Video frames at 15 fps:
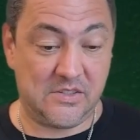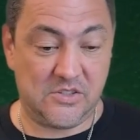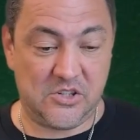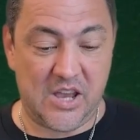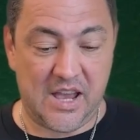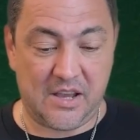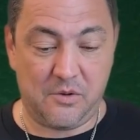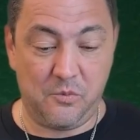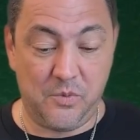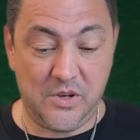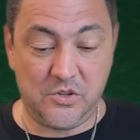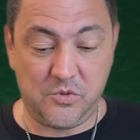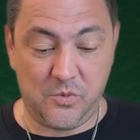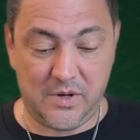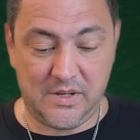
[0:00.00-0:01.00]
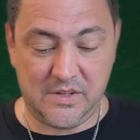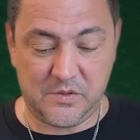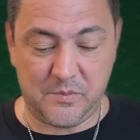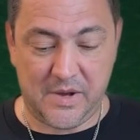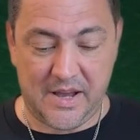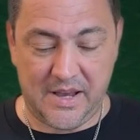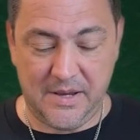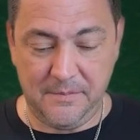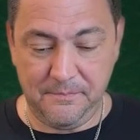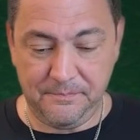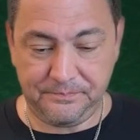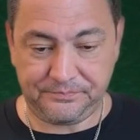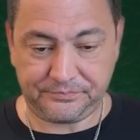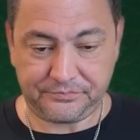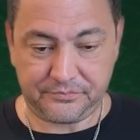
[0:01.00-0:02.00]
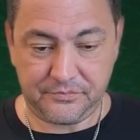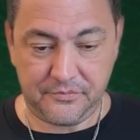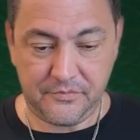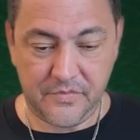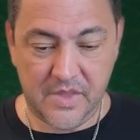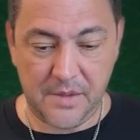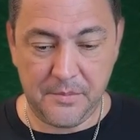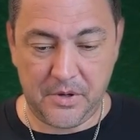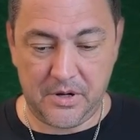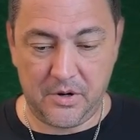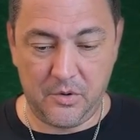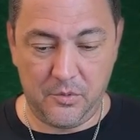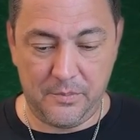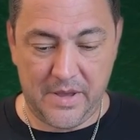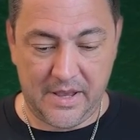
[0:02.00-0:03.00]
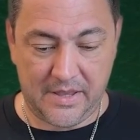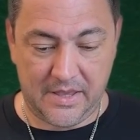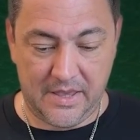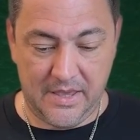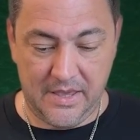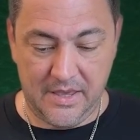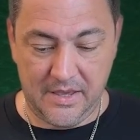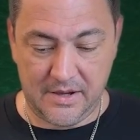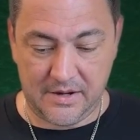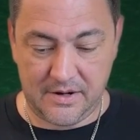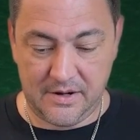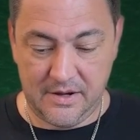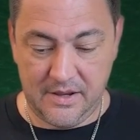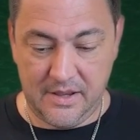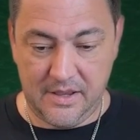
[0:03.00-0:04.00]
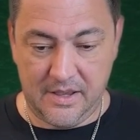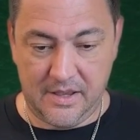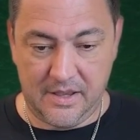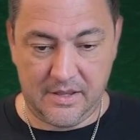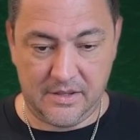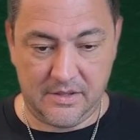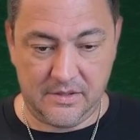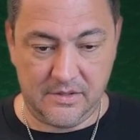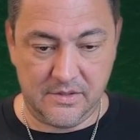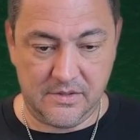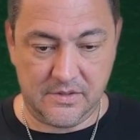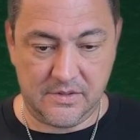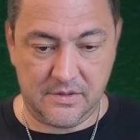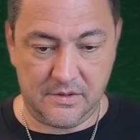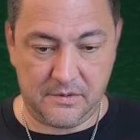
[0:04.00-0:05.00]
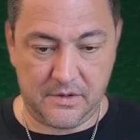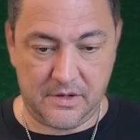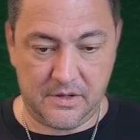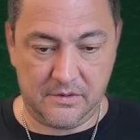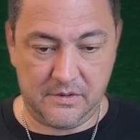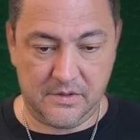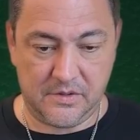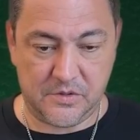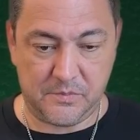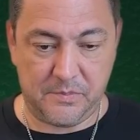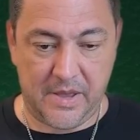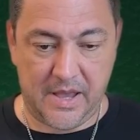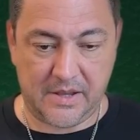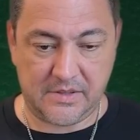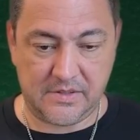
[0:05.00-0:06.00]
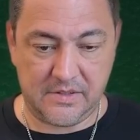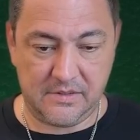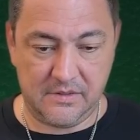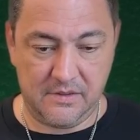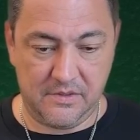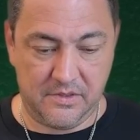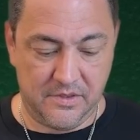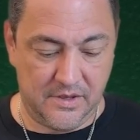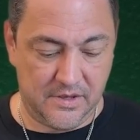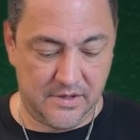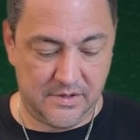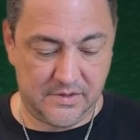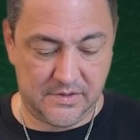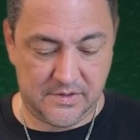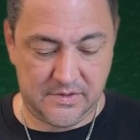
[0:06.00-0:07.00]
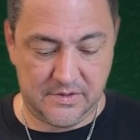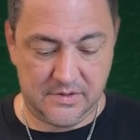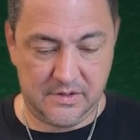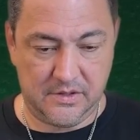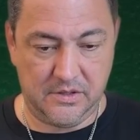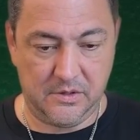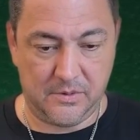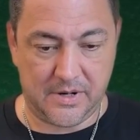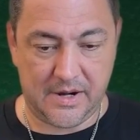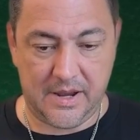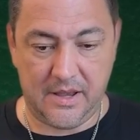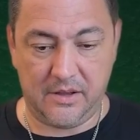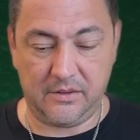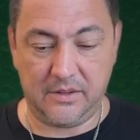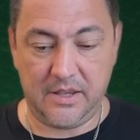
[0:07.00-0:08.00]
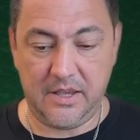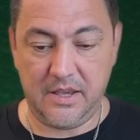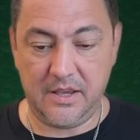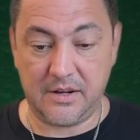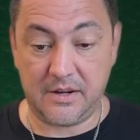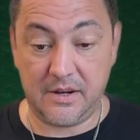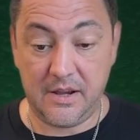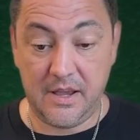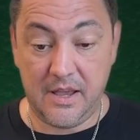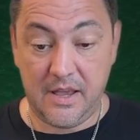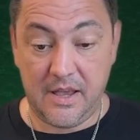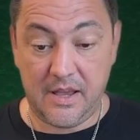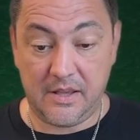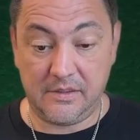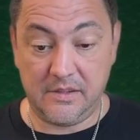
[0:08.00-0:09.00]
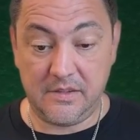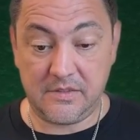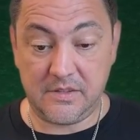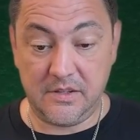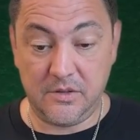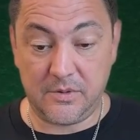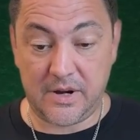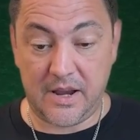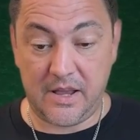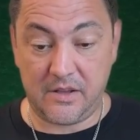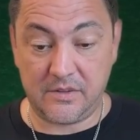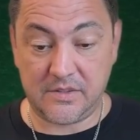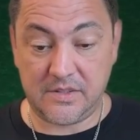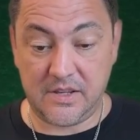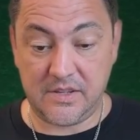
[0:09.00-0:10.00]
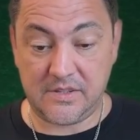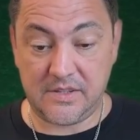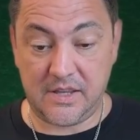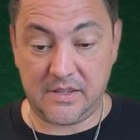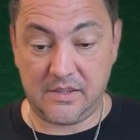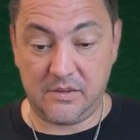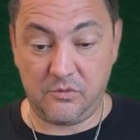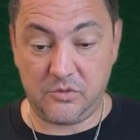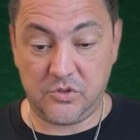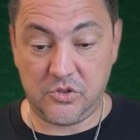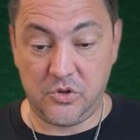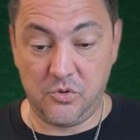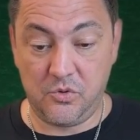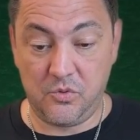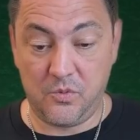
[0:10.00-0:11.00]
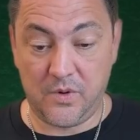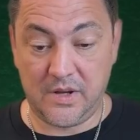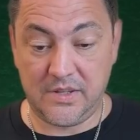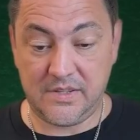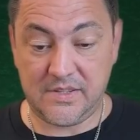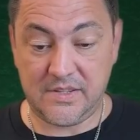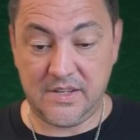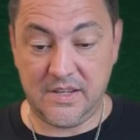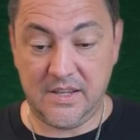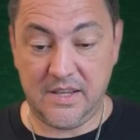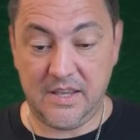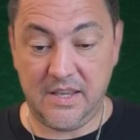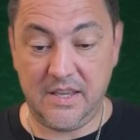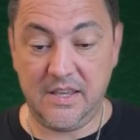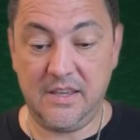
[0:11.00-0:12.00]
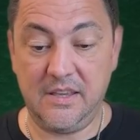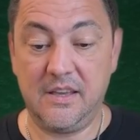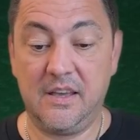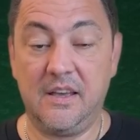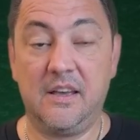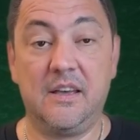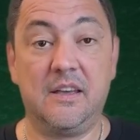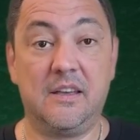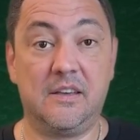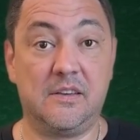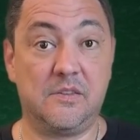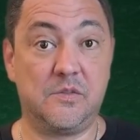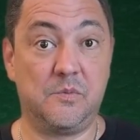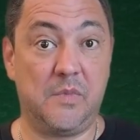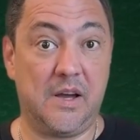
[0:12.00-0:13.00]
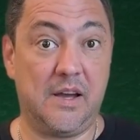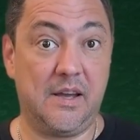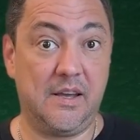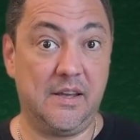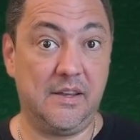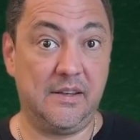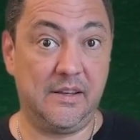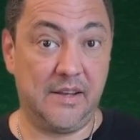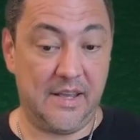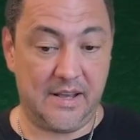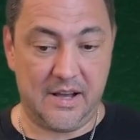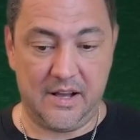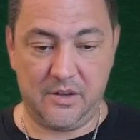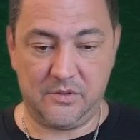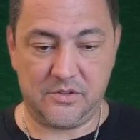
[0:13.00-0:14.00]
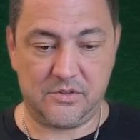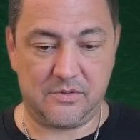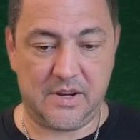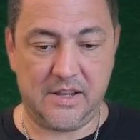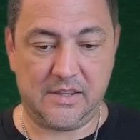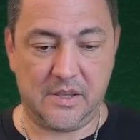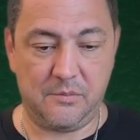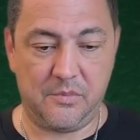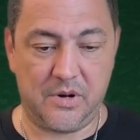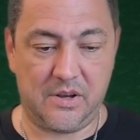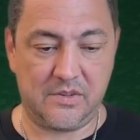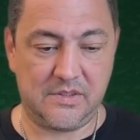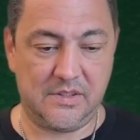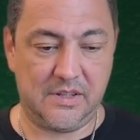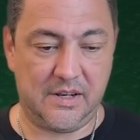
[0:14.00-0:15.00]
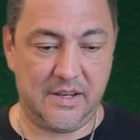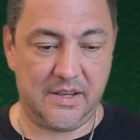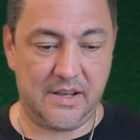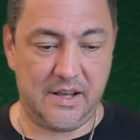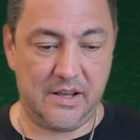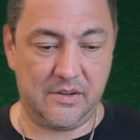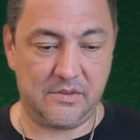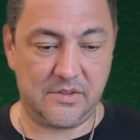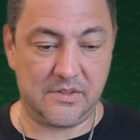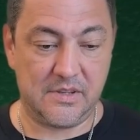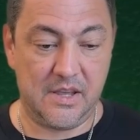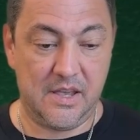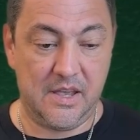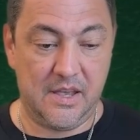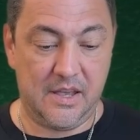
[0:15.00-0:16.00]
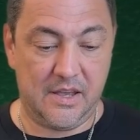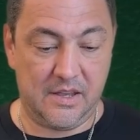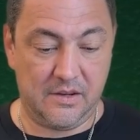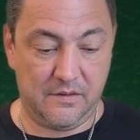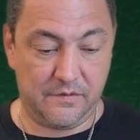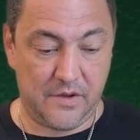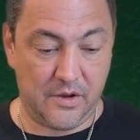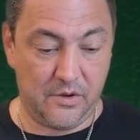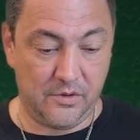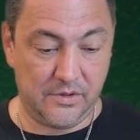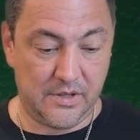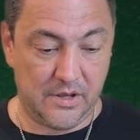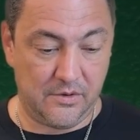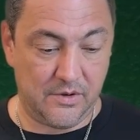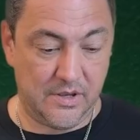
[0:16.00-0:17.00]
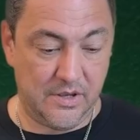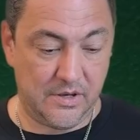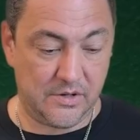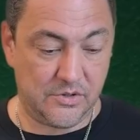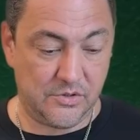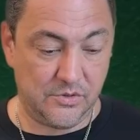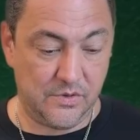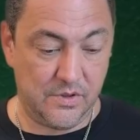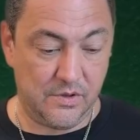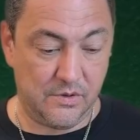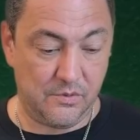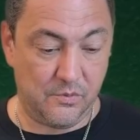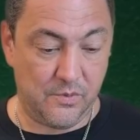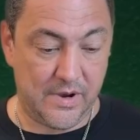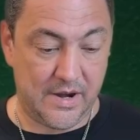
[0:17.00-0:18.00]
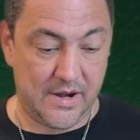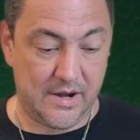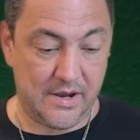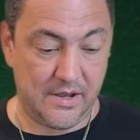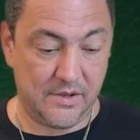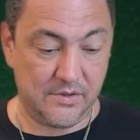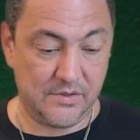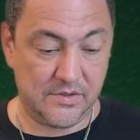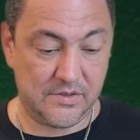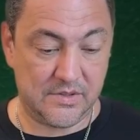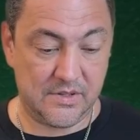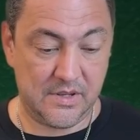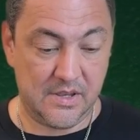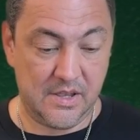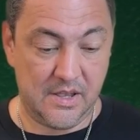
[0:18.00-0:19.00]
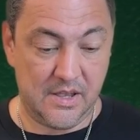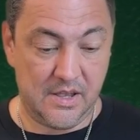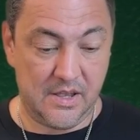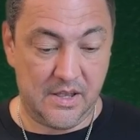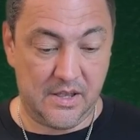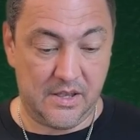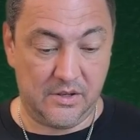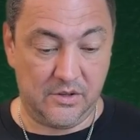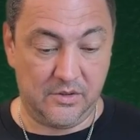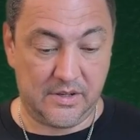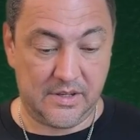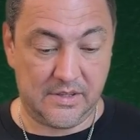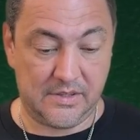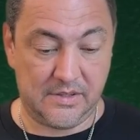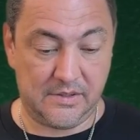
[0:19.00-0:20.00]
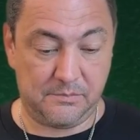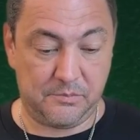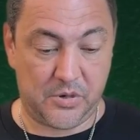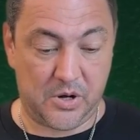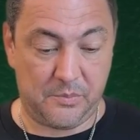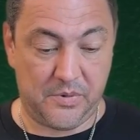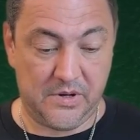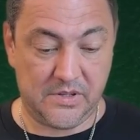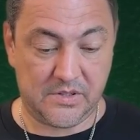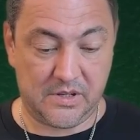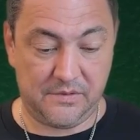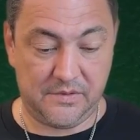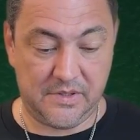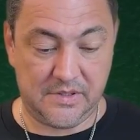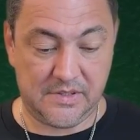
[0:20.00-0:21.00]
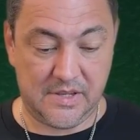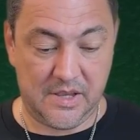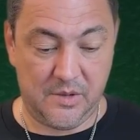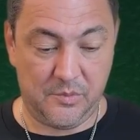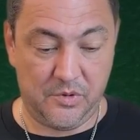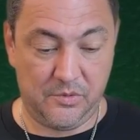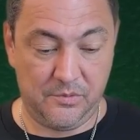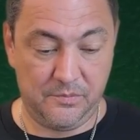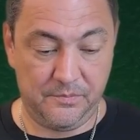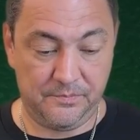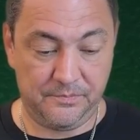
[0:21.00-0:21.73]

check which one is mine. I'm gonna go back here and I'm gonna inspect this URL here. And this URL says that 21CE is my Lakehouse, right? I'm browsing the Lakehouse. And if I go down here to the warehouse and look at the properties of the table,